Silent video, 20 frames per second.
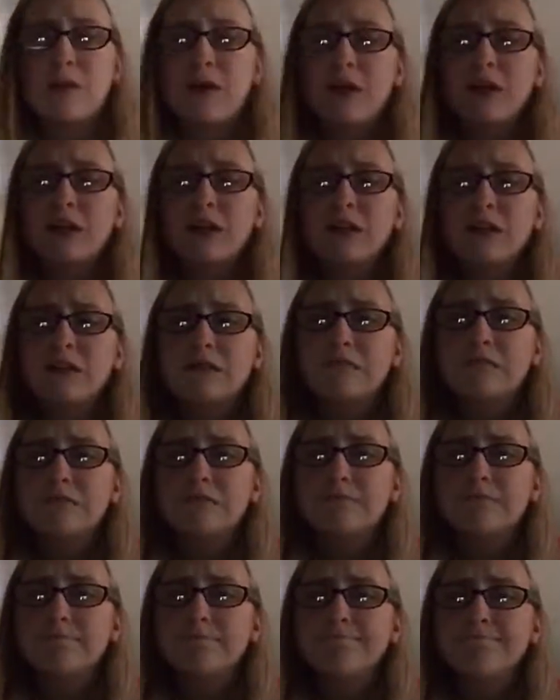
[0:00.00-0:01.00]
mark.
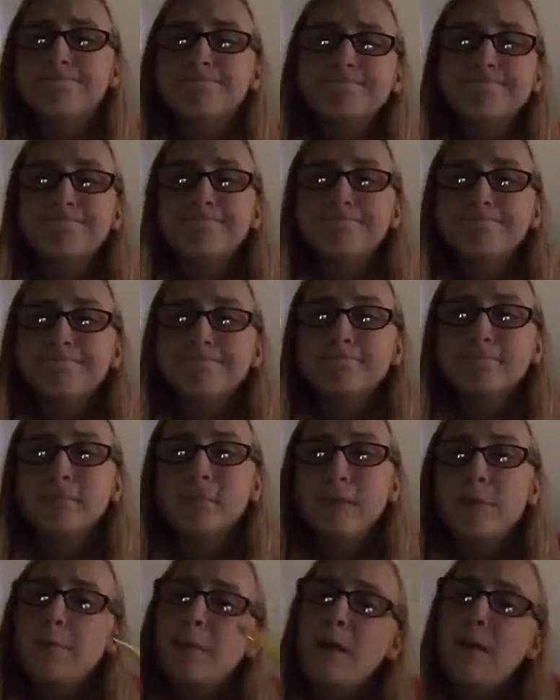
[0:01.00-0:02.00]

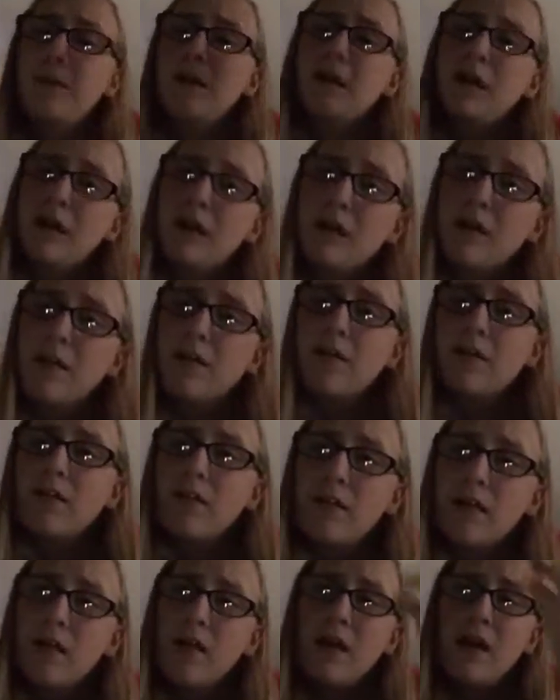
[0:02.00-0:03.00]
Maybe
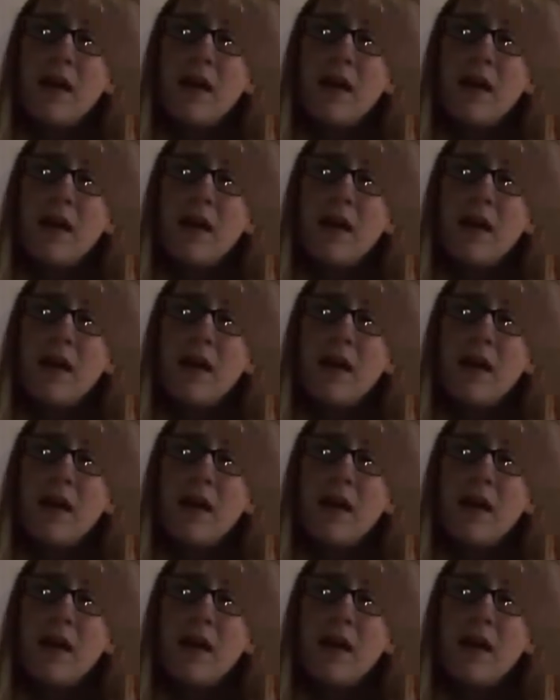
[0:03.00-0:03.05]
because,